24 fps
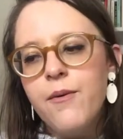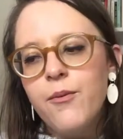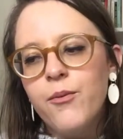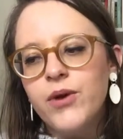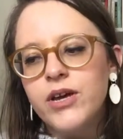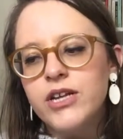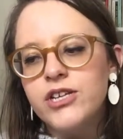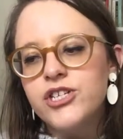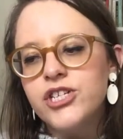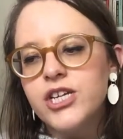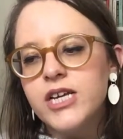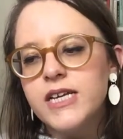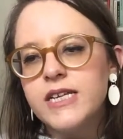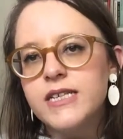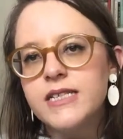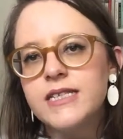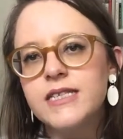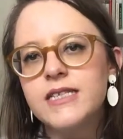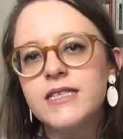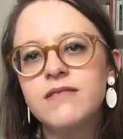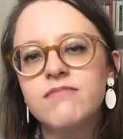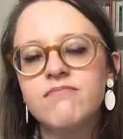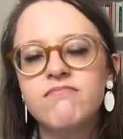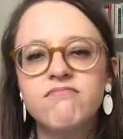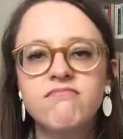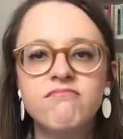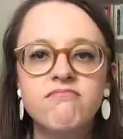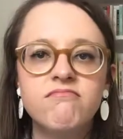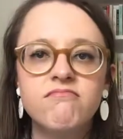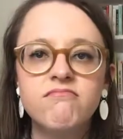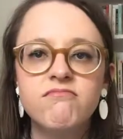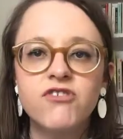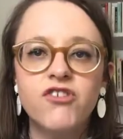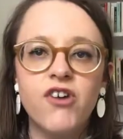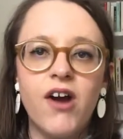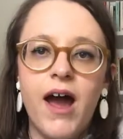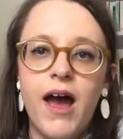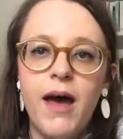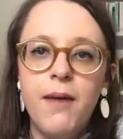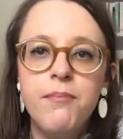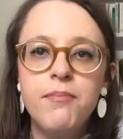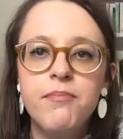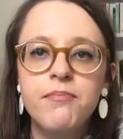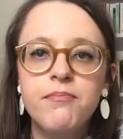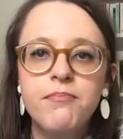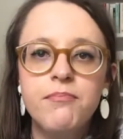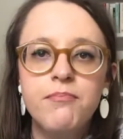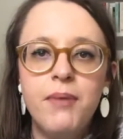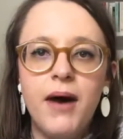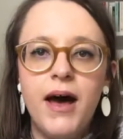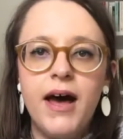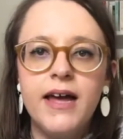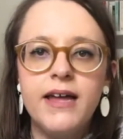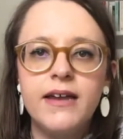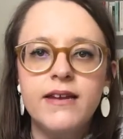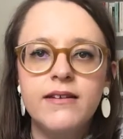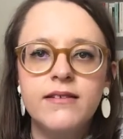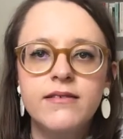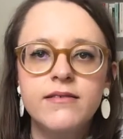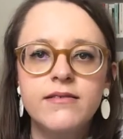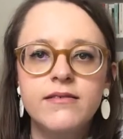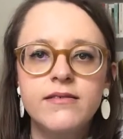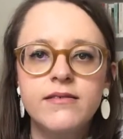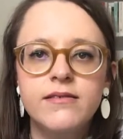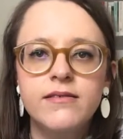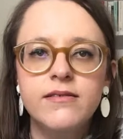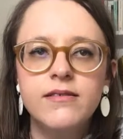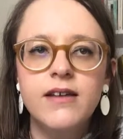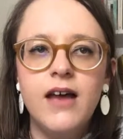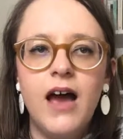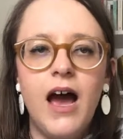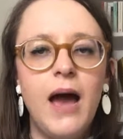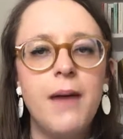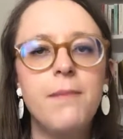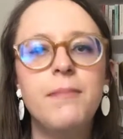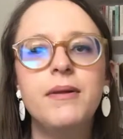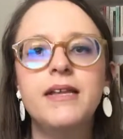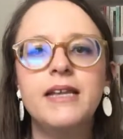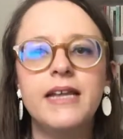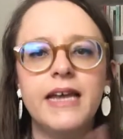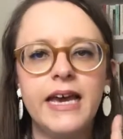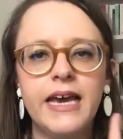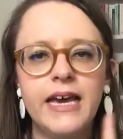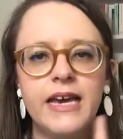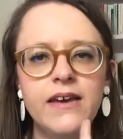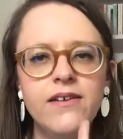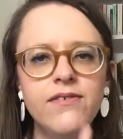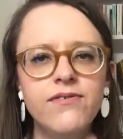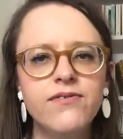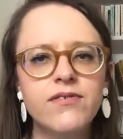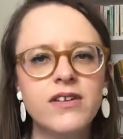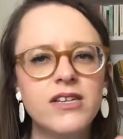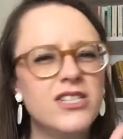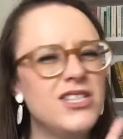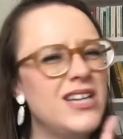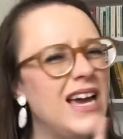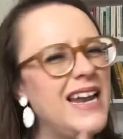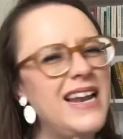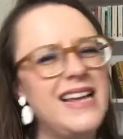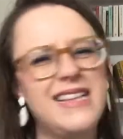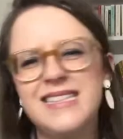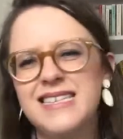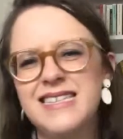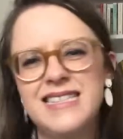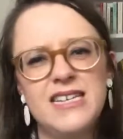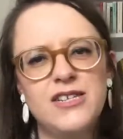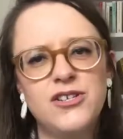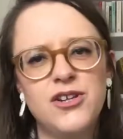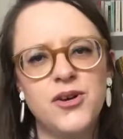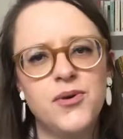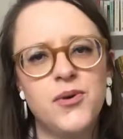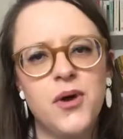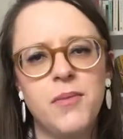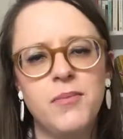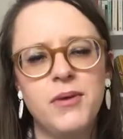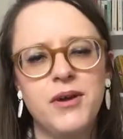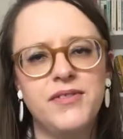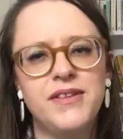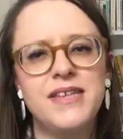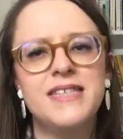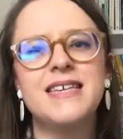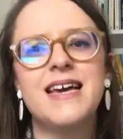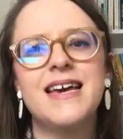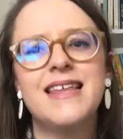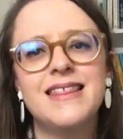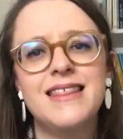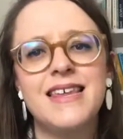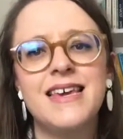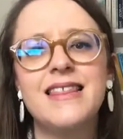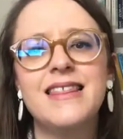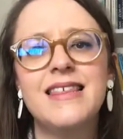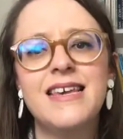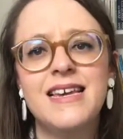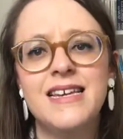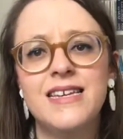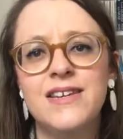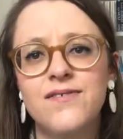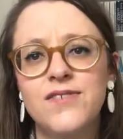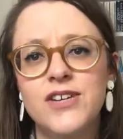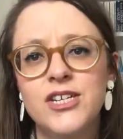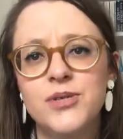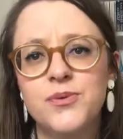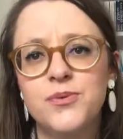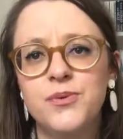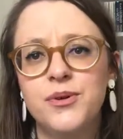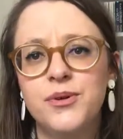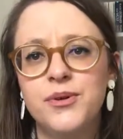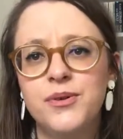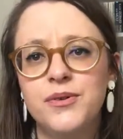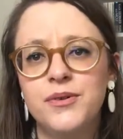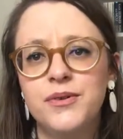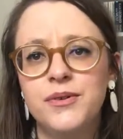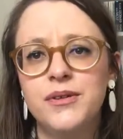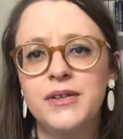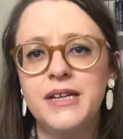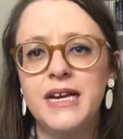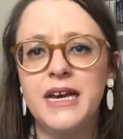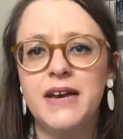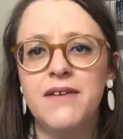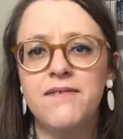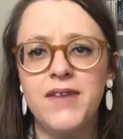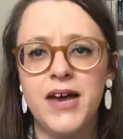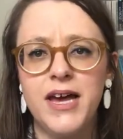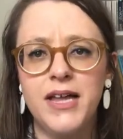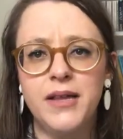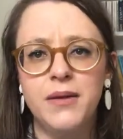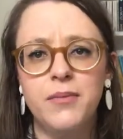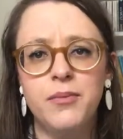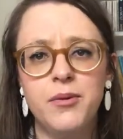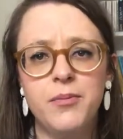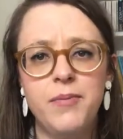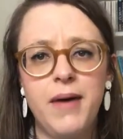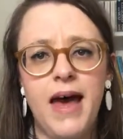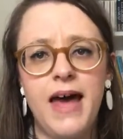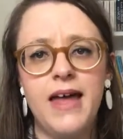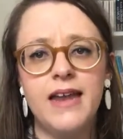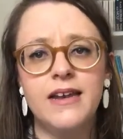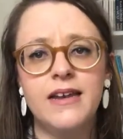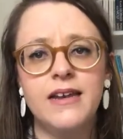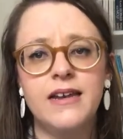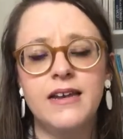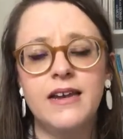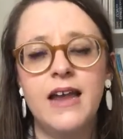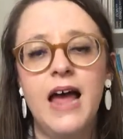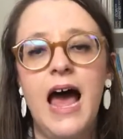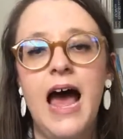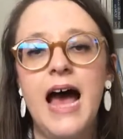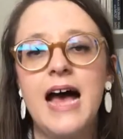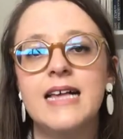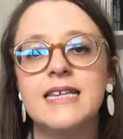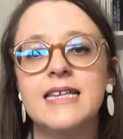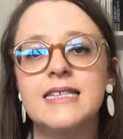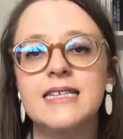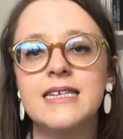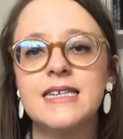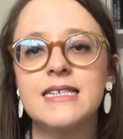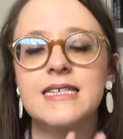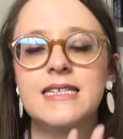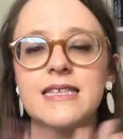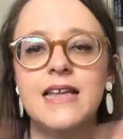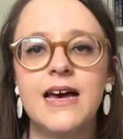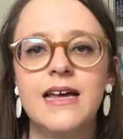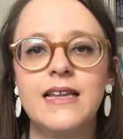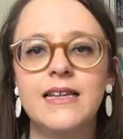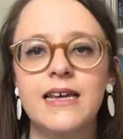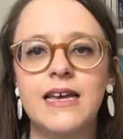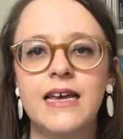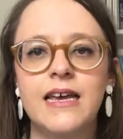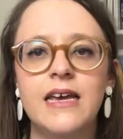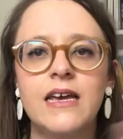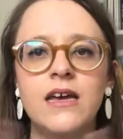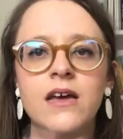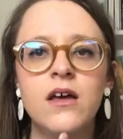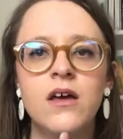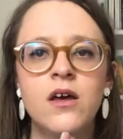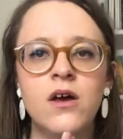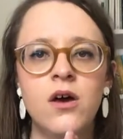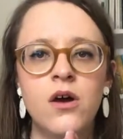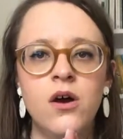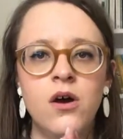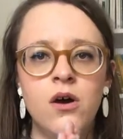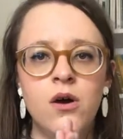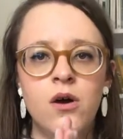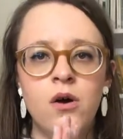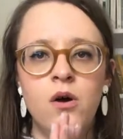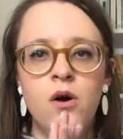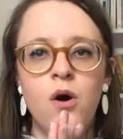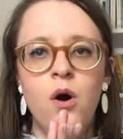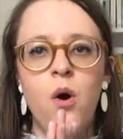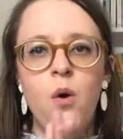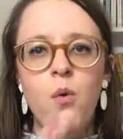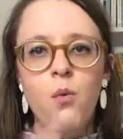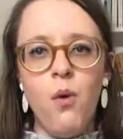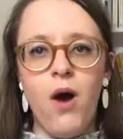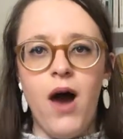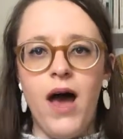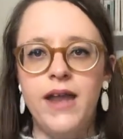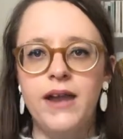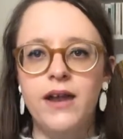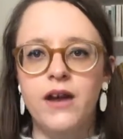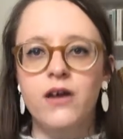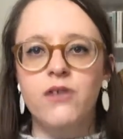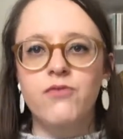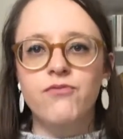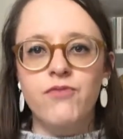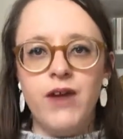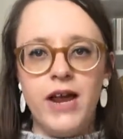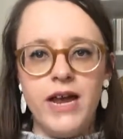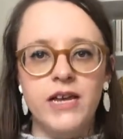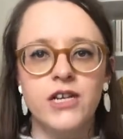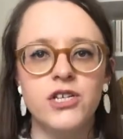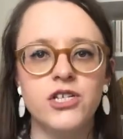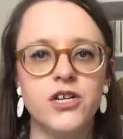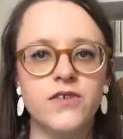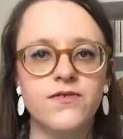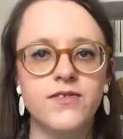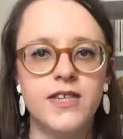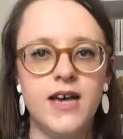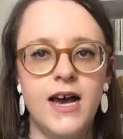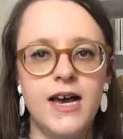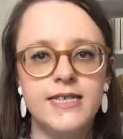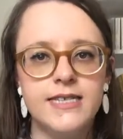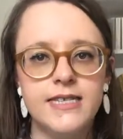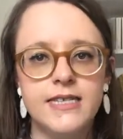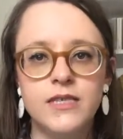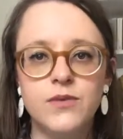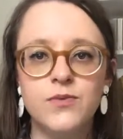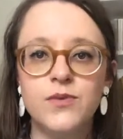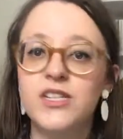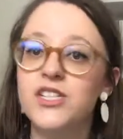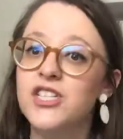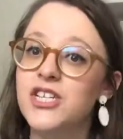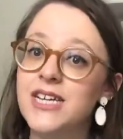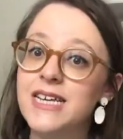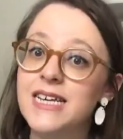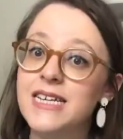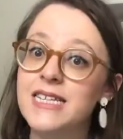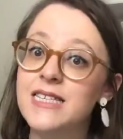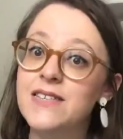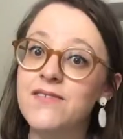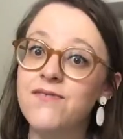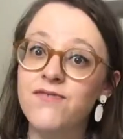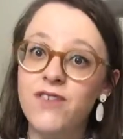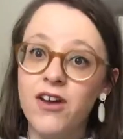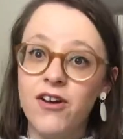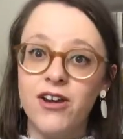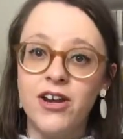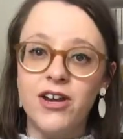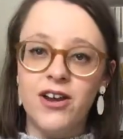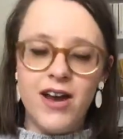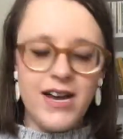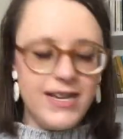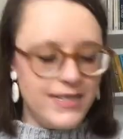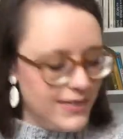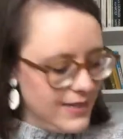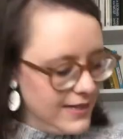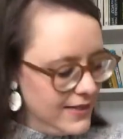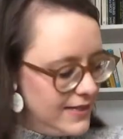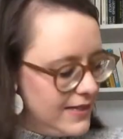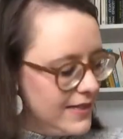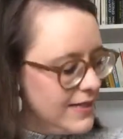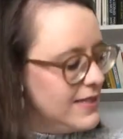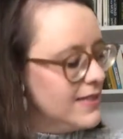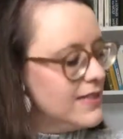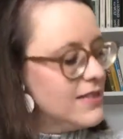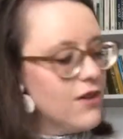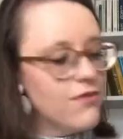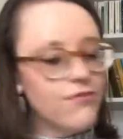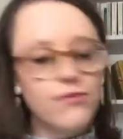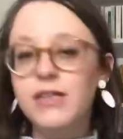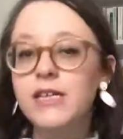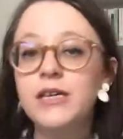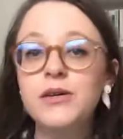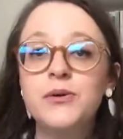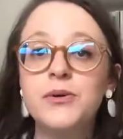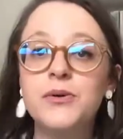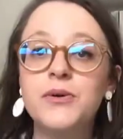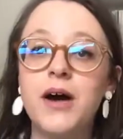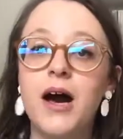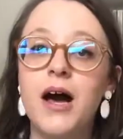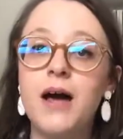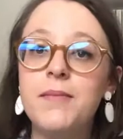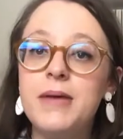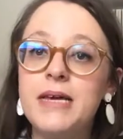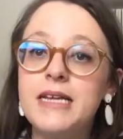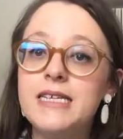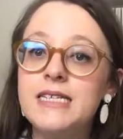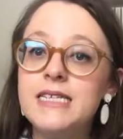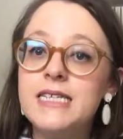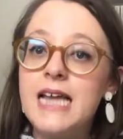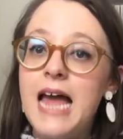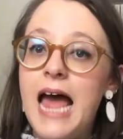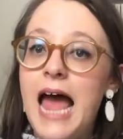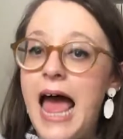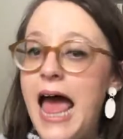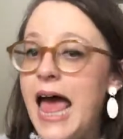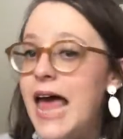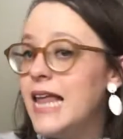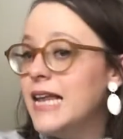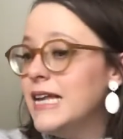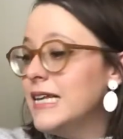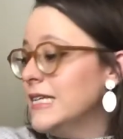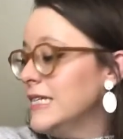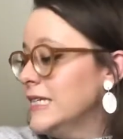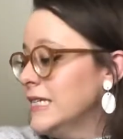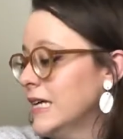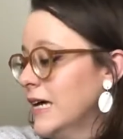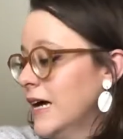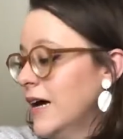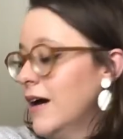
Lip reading: which is crap, but I believe, and as I said, don't quote me on this, I think the individually available pattern has a slightly wider range of sizes, which is very nice because this is a really cool garment, and